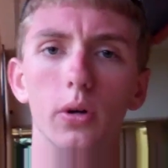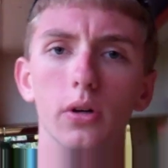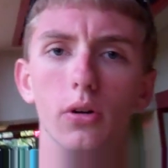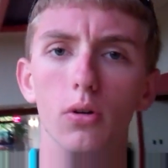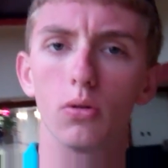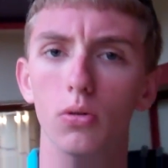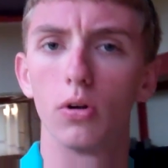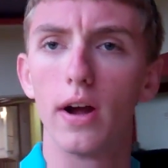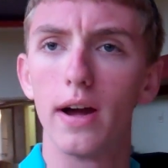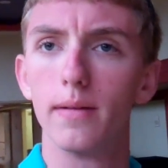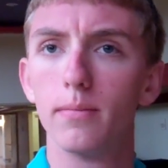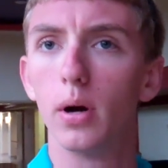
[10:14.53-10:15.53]
We're gonna go
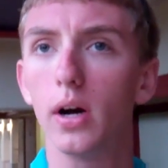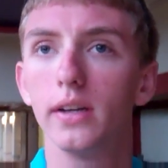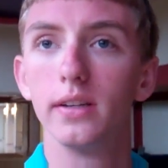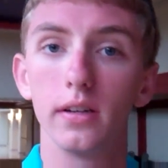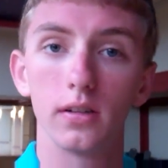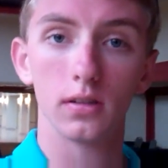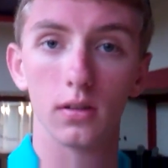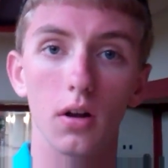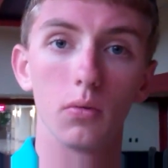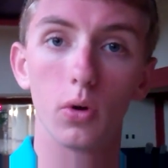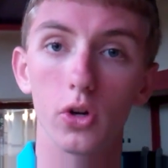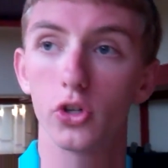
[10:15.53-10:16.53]
grab uh, dinner
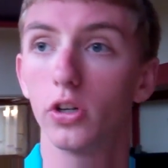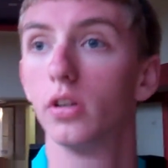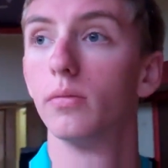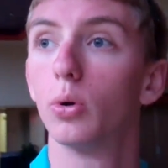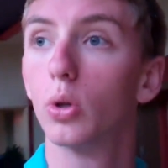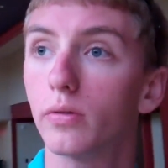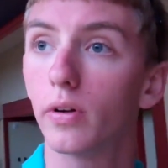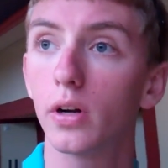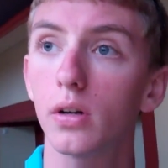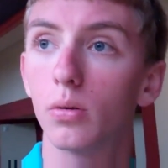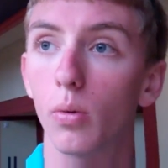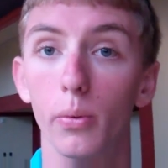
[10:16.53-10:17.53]
on Washington
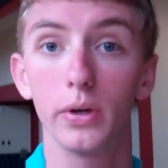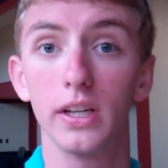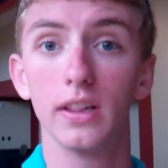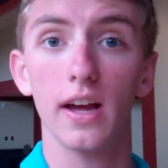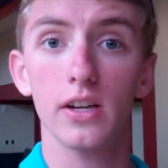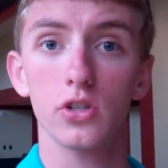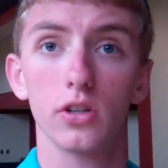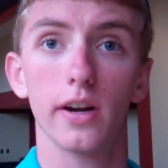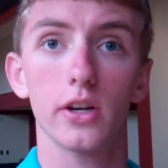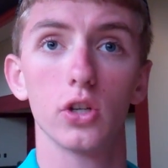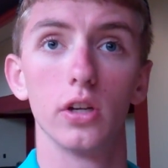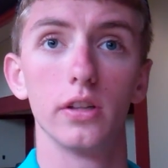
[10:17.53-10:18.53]
Boulevard, where we did last year
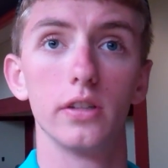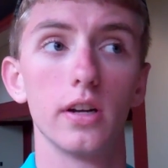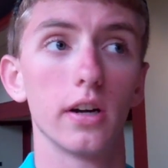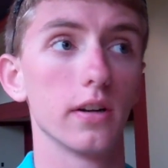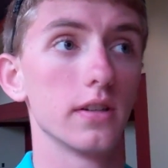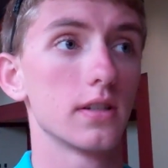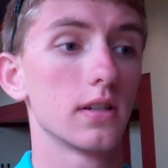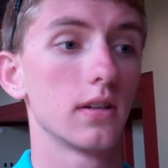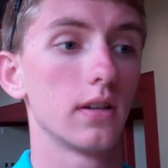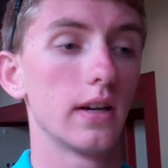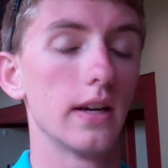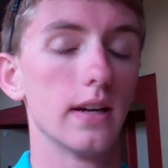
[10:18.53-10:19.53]
actually, at the terrace,
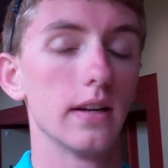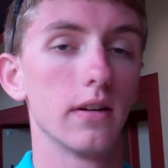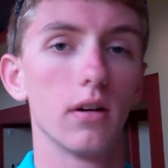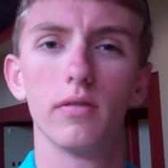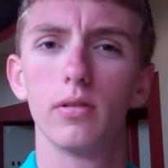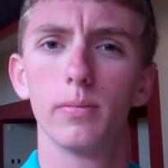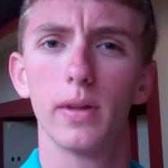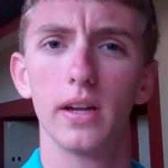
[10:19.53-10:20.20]
and I'll film